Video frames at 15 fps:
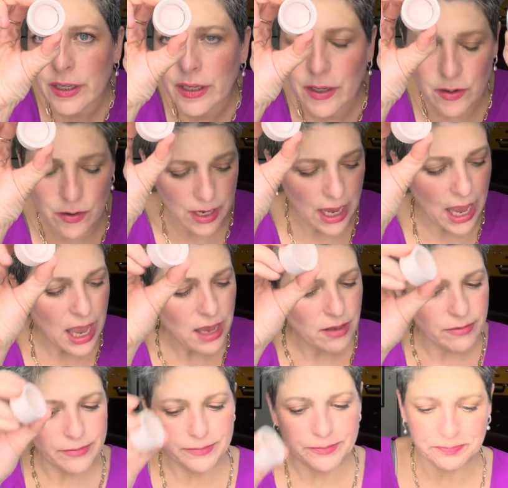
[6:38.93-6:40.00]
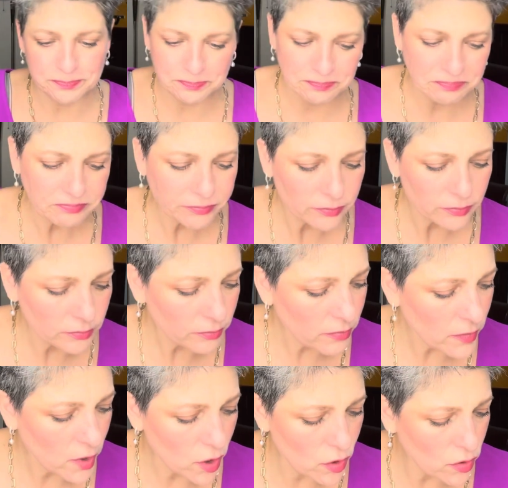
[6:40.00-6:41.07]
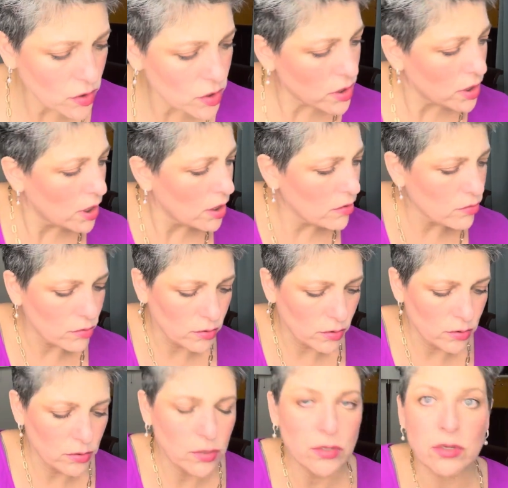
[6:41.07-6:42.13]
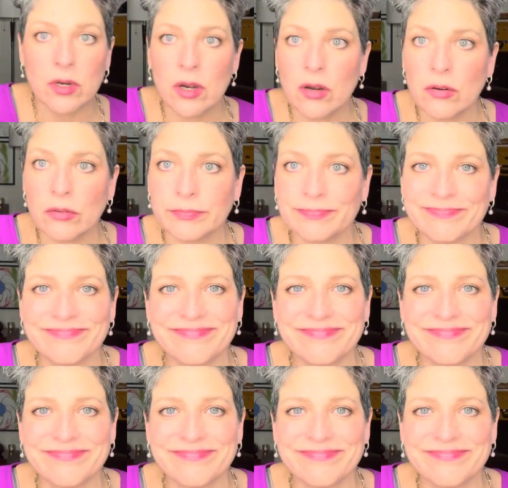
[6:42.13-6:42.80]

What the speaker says: Okay, good to know, good to know.